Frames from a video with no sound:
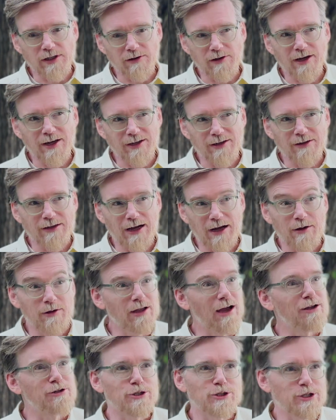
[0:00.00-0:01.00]
Like
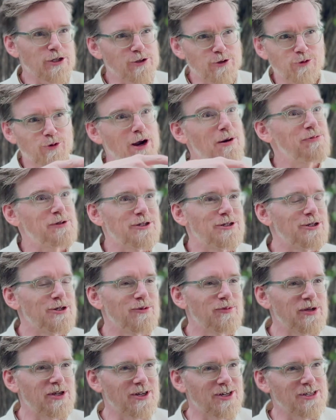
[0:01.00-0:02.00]
I just interrupted you
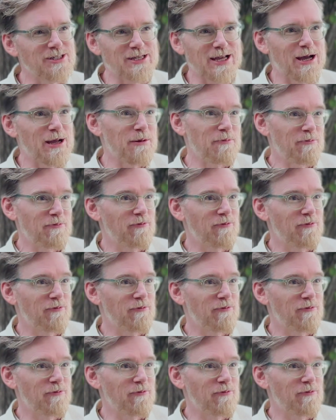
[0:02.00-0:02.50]
because I